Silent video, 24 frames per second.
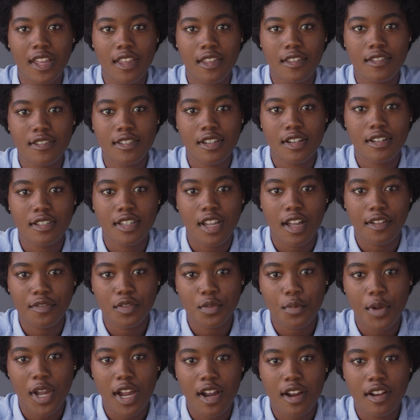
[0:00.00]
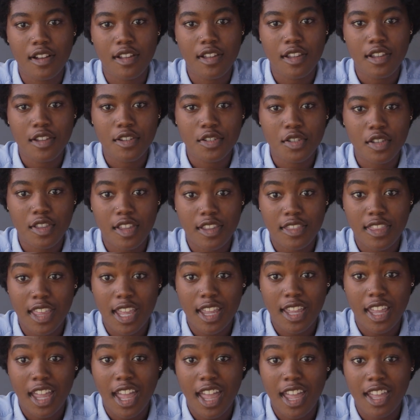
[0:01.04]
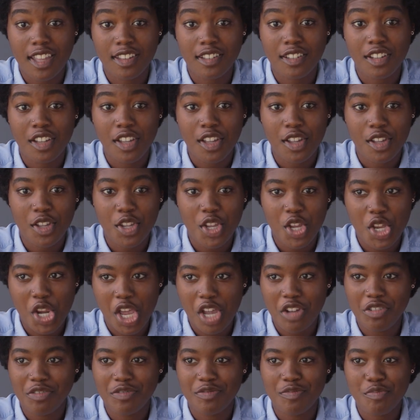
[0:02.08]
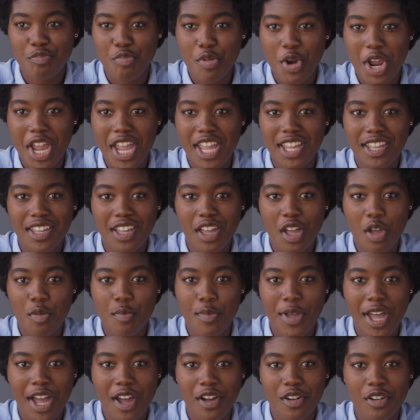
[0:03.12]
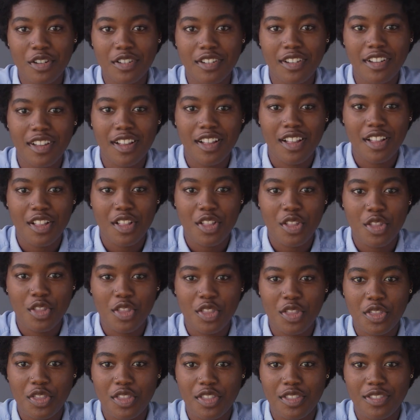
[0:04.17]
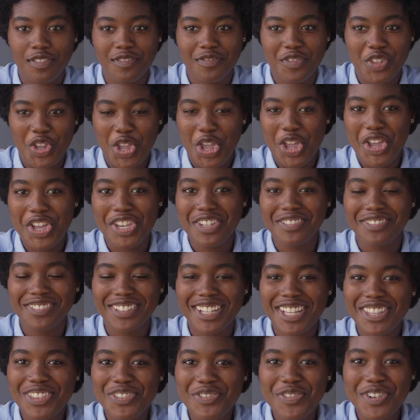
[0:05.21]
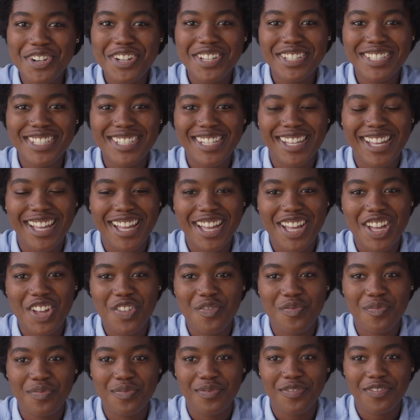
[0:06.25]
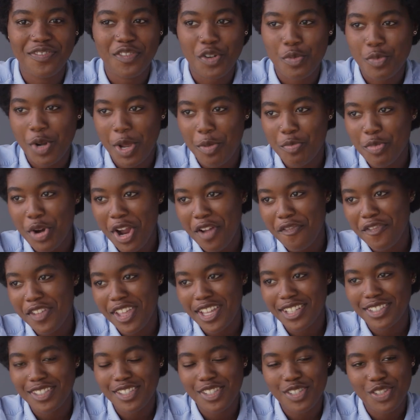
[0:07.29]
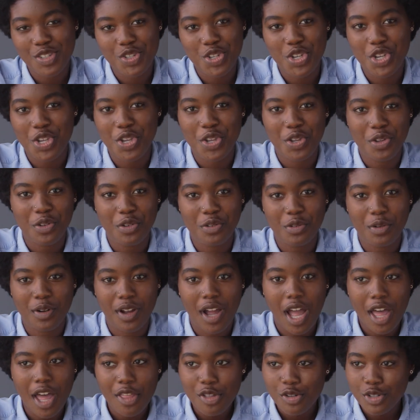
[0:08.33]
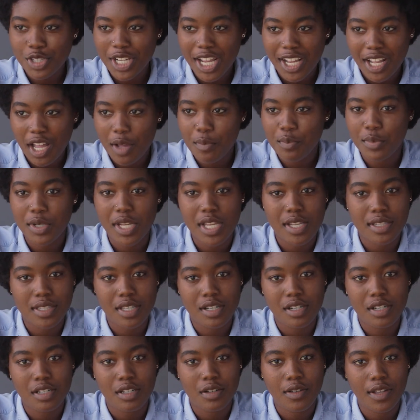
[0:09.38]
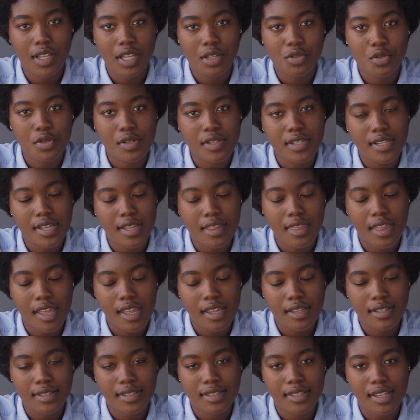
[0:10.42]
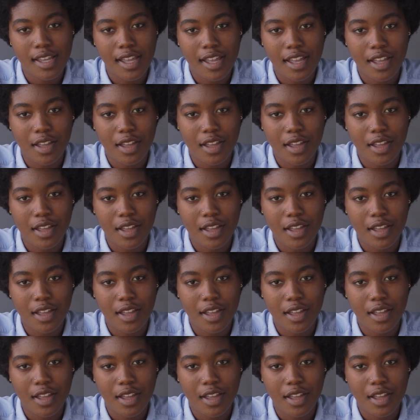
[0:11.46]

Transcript: that use our software so that they can, bring about good in the world, from nonprofits to other tech companies that are doing interesting things.